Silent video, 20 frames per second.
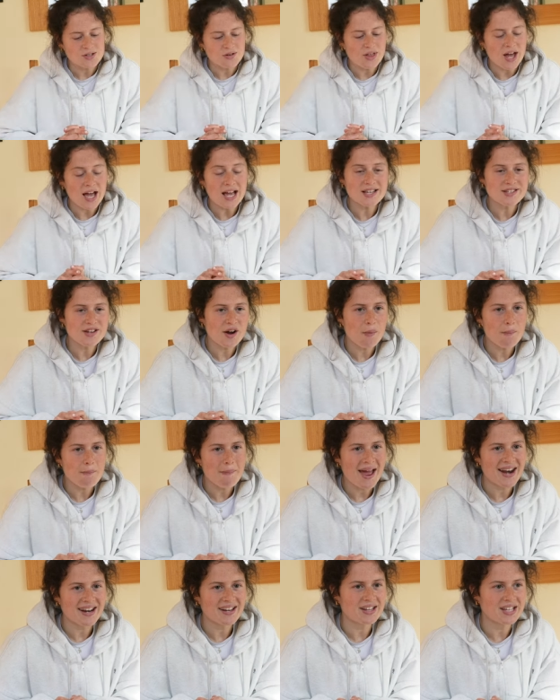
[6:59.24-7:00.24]
So that is our
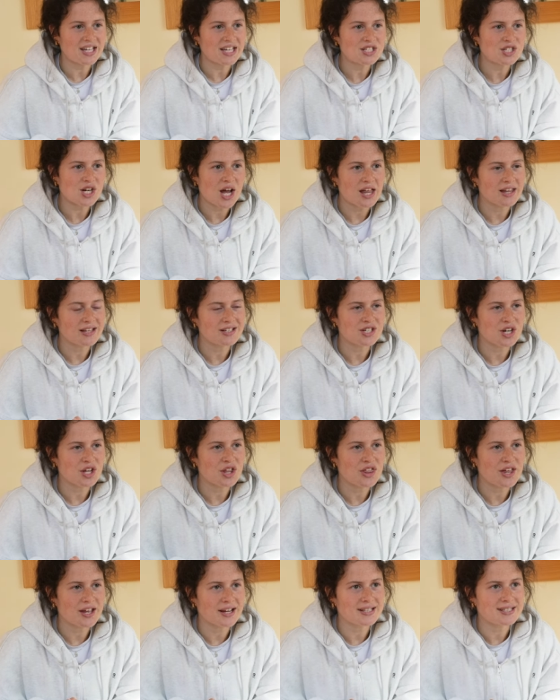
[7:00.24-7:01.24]
mentally
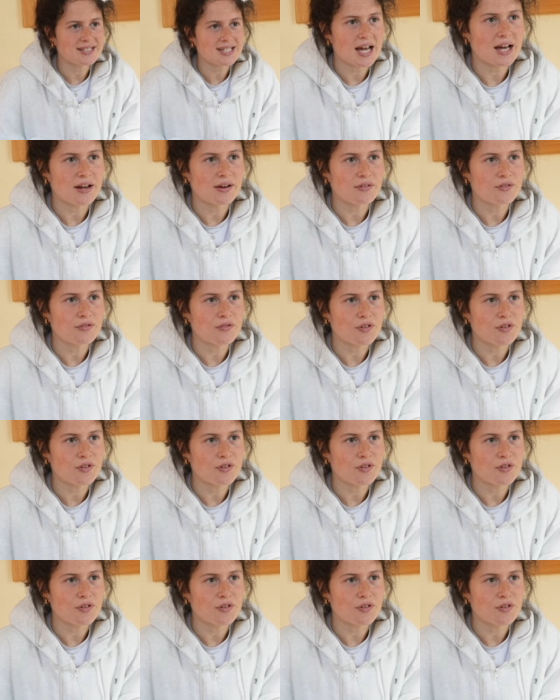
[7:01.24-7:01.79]
challenging thing done